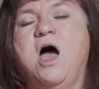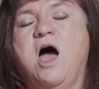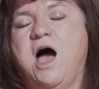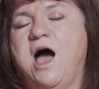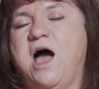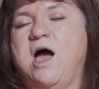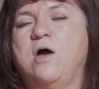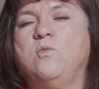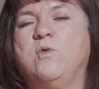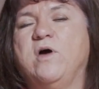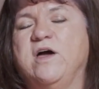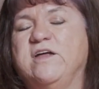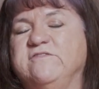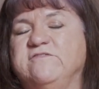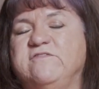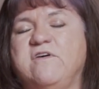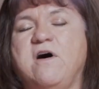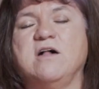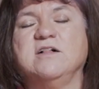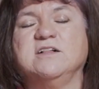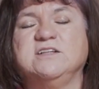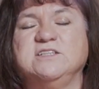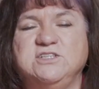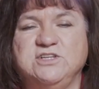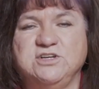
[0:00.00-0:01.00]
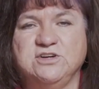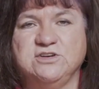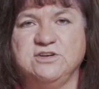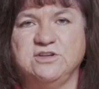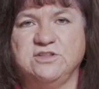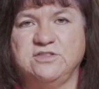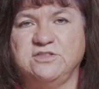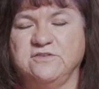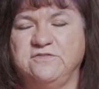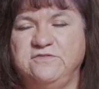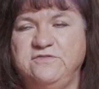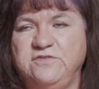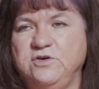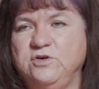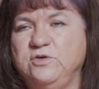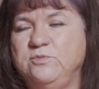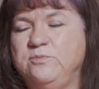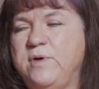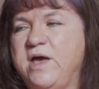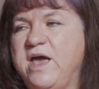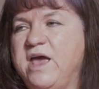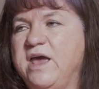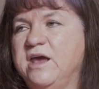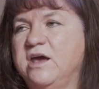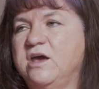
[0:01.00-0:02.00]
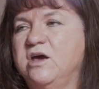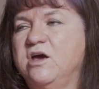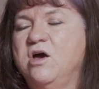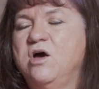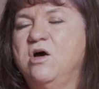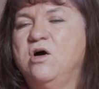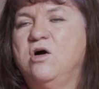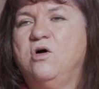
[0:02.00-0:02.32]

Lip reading: I went and volunteered at the food bank.